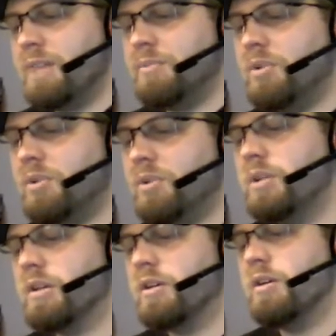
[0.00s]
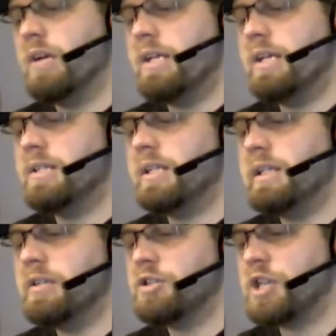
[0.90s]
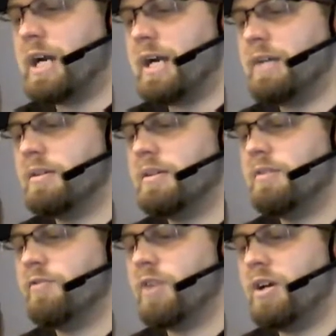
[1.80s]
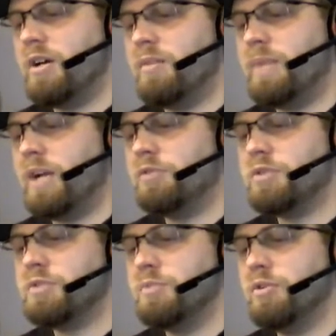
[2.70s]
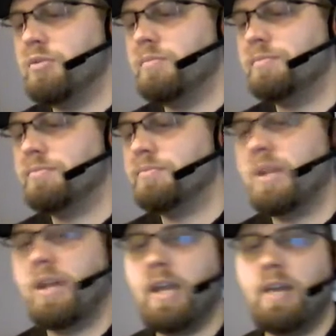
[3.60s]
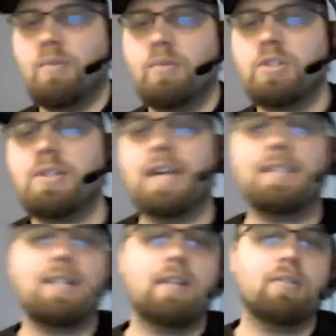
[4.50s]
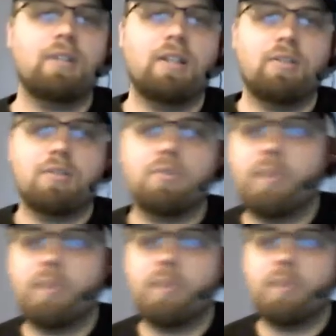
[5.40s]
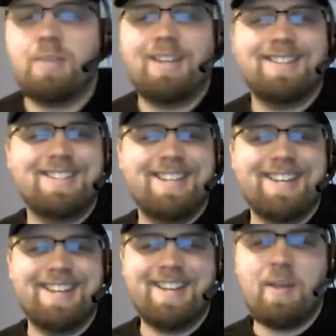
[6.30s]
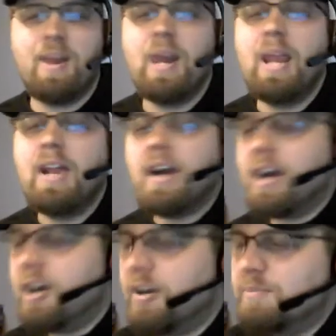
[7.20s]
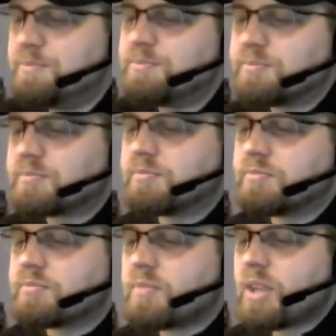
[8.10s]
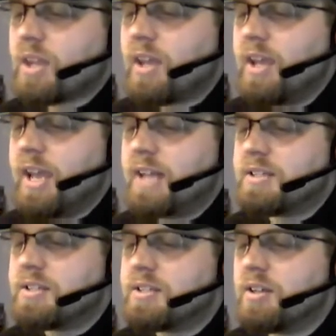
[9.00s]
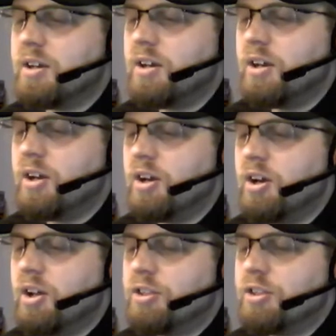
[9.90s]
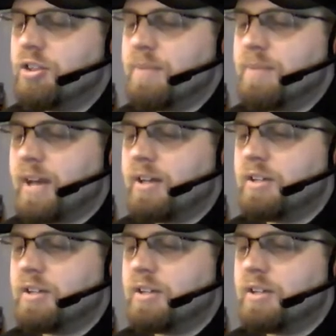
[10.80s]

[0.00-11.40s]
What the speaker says: It's 3 mana, 2 colorless, and a green instant. Target creature you control gains +1/+1 until end of turn and deals damage equal to its power to target creature you don't control.